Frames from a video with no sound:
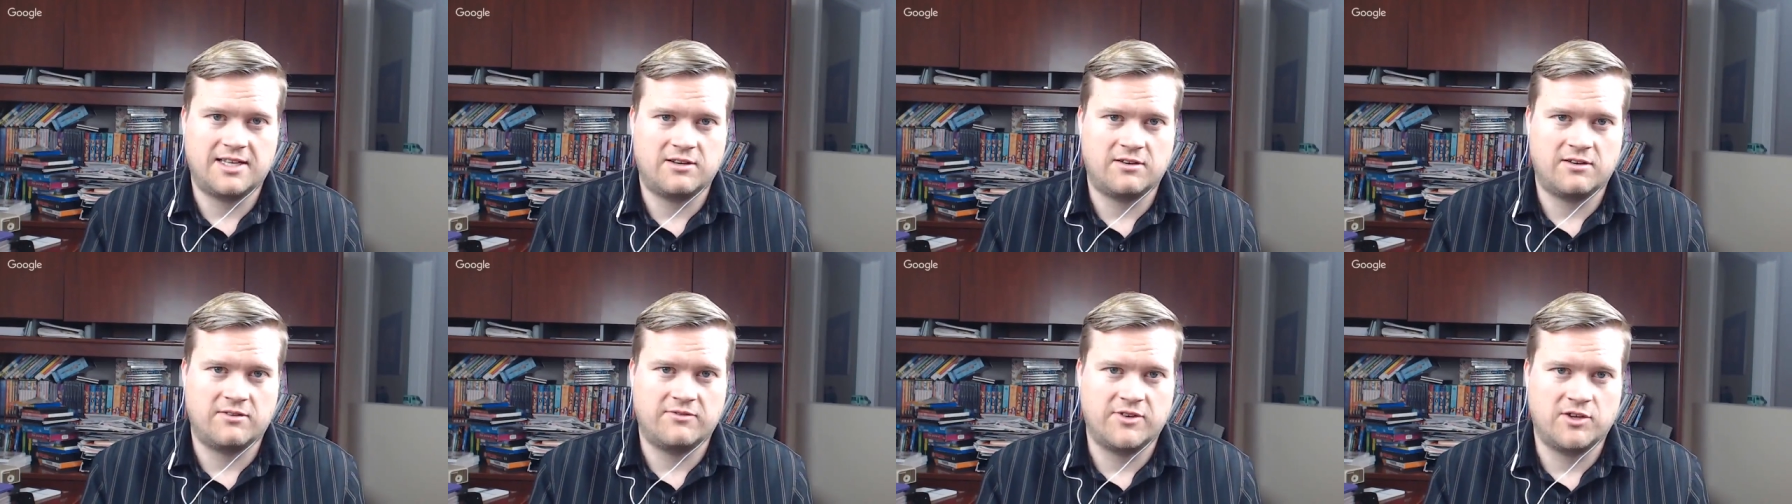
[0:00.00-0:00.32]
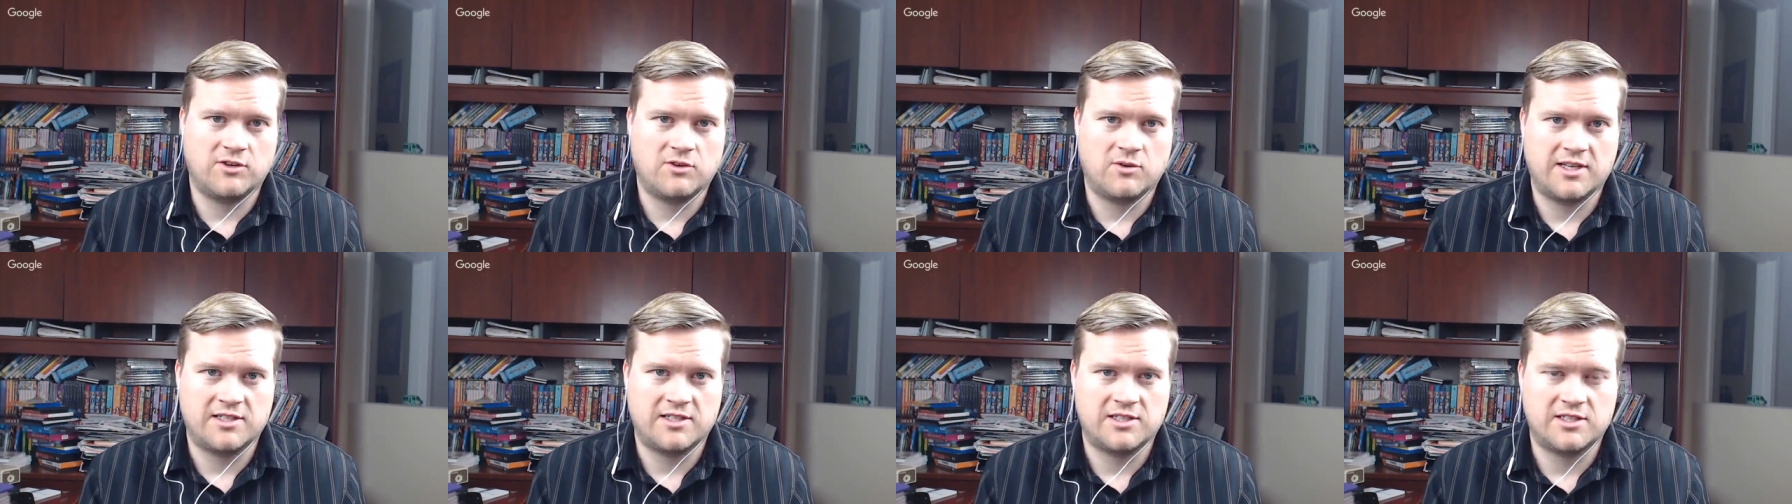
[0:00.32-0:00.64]
interview
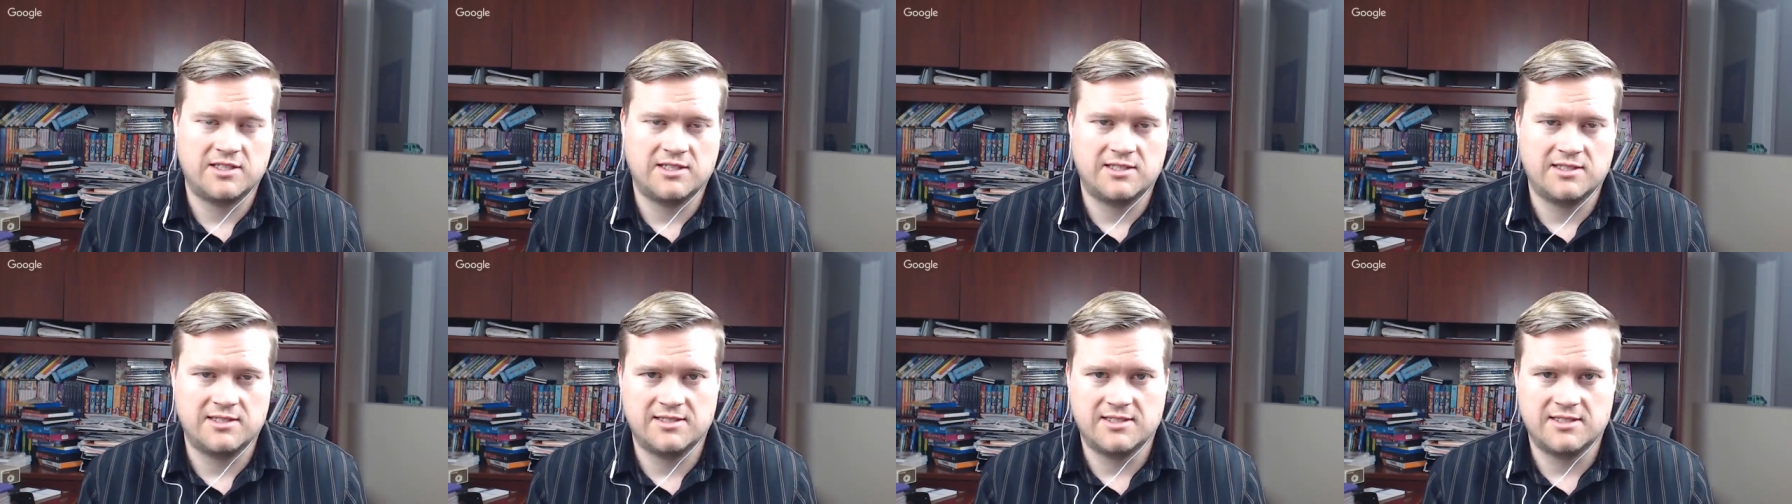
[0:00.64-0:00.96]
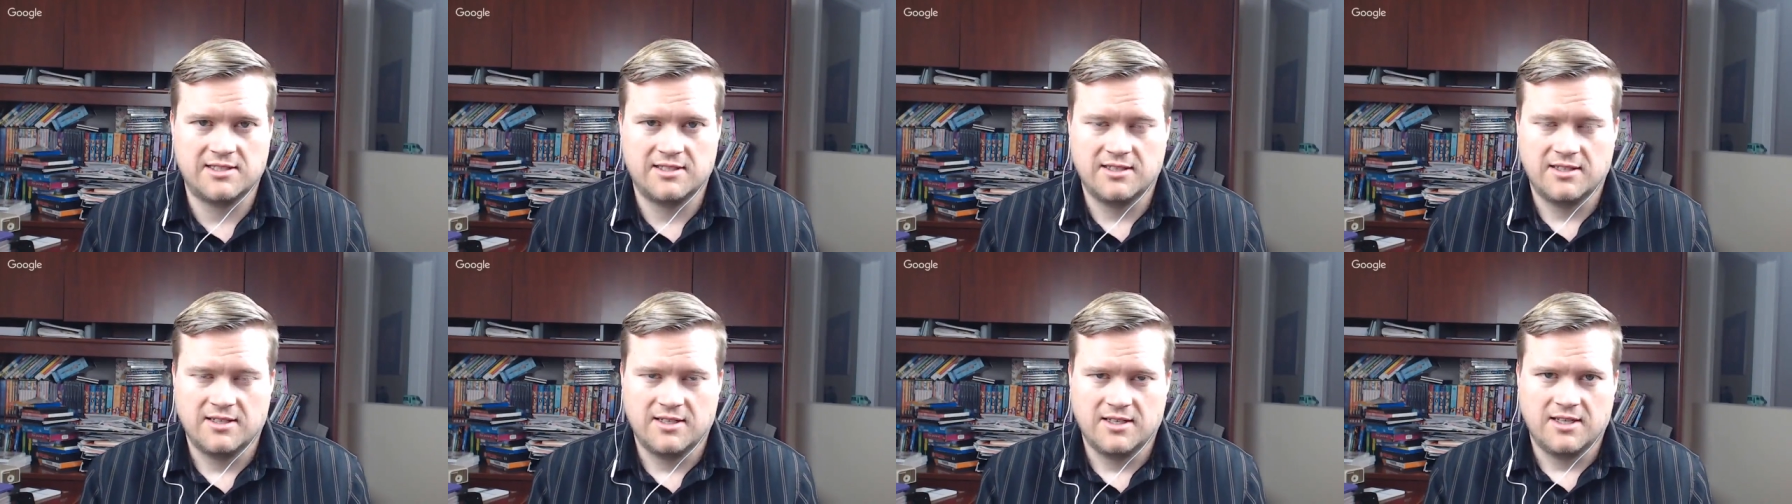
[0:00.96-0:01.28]
questions
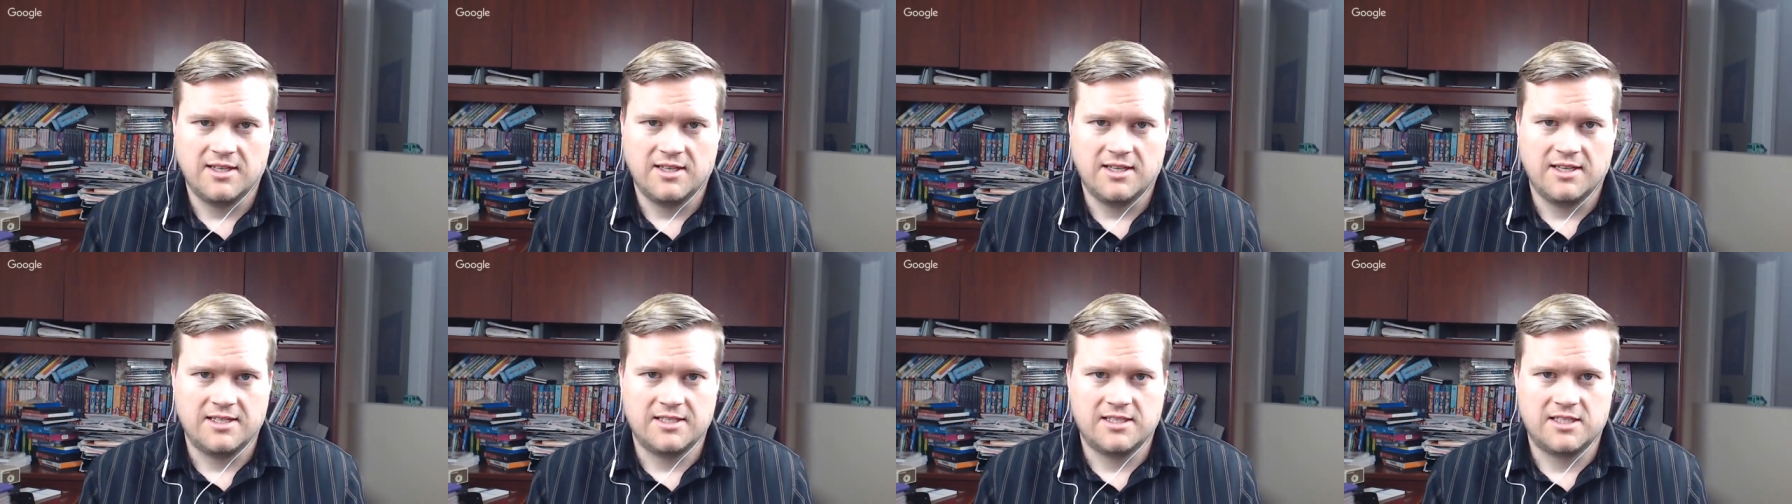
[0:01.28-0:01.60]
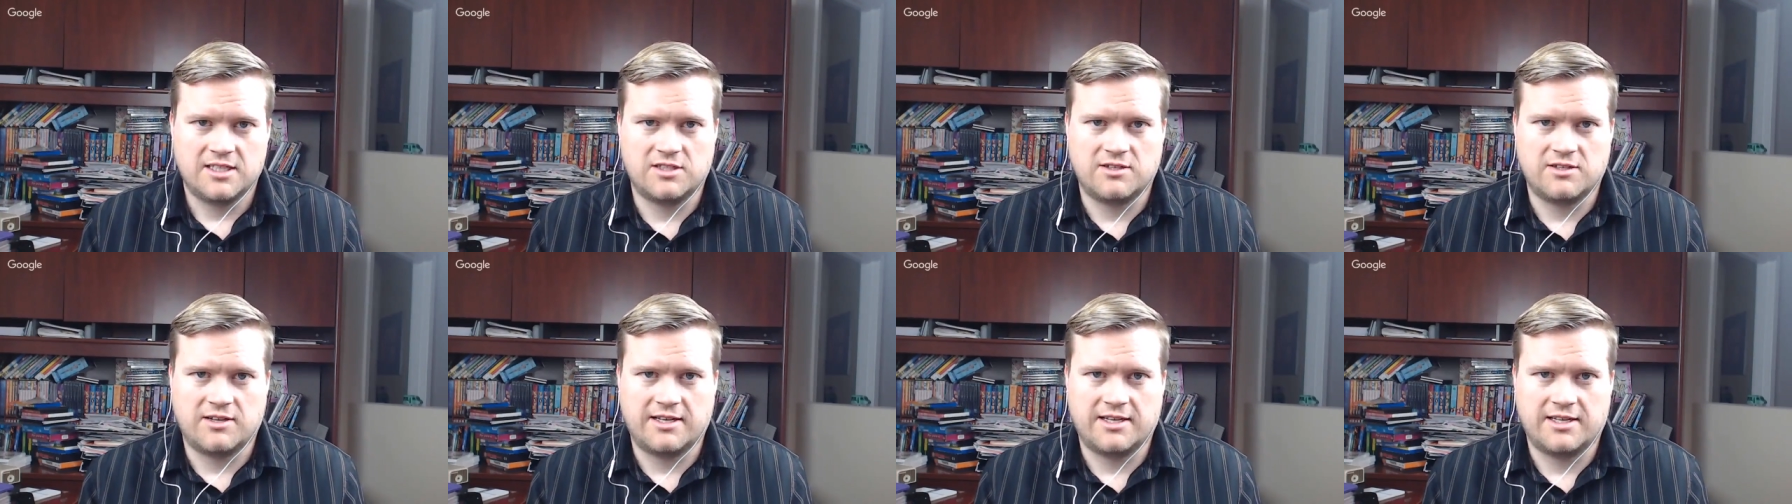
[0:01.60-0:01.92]

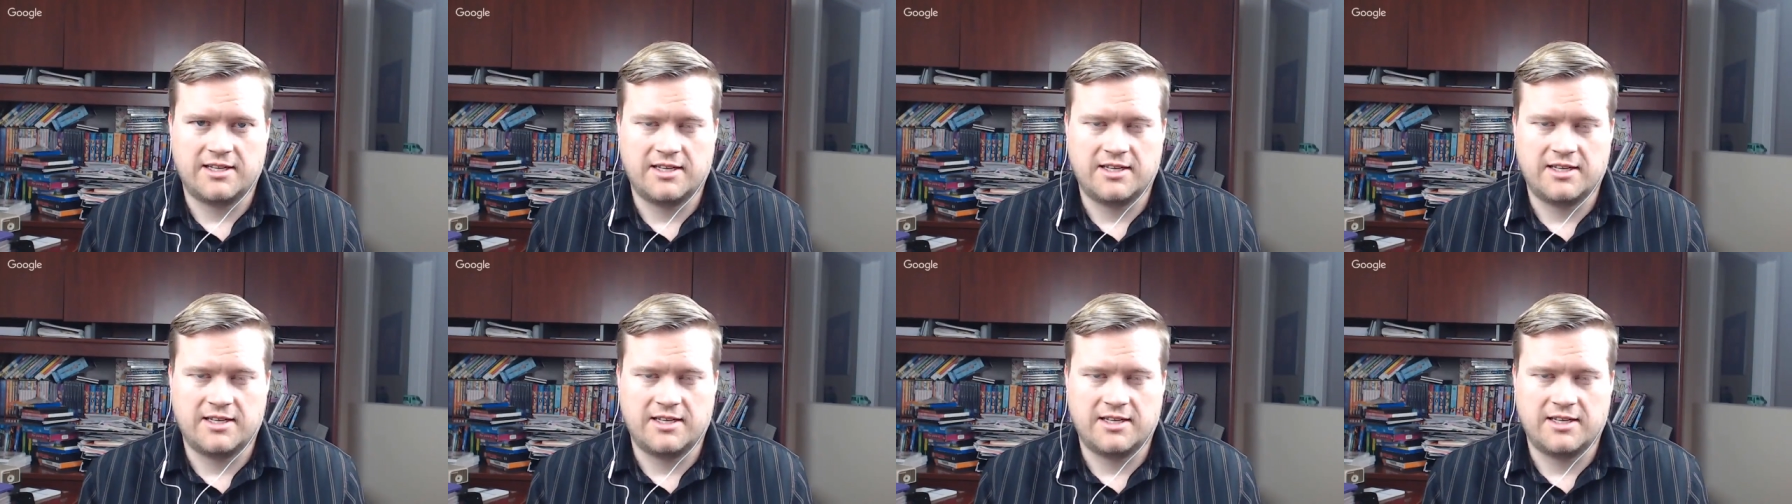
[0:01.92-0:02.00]
to try to